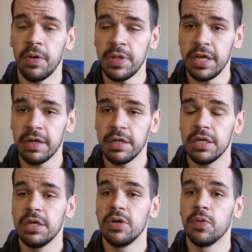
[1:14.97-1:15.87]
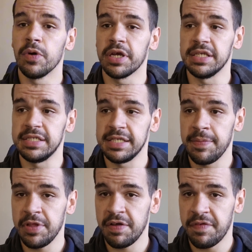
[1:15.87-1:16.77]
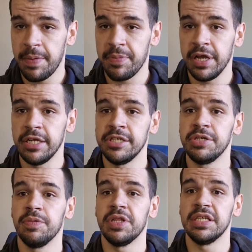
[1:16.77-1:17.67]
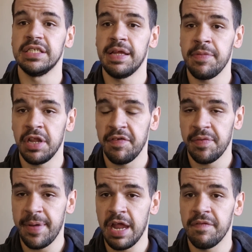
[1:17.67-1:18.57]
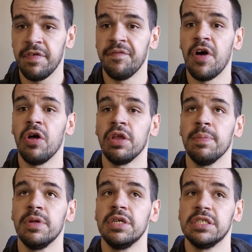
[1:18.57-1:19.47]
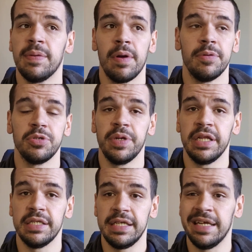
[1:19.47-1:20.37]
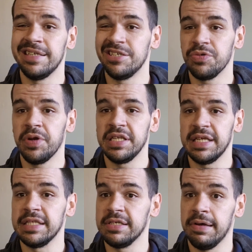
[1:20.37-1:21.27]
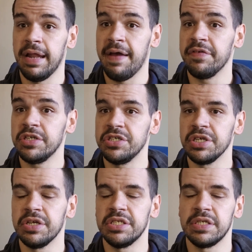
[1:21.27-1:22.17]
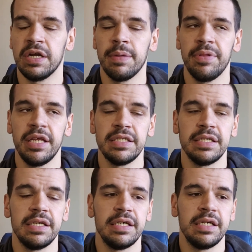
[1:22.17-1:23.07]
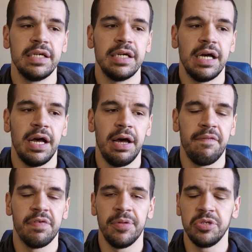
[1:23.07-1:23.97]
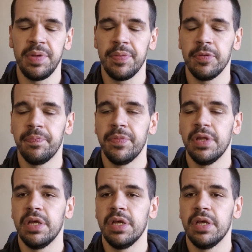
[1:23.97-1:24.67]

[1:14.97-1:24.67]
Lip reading: go in there, work in a stimulative rep range with a stimulative amount of volume, somewhere between 10 to 20 sets on average is a good starting place for most people,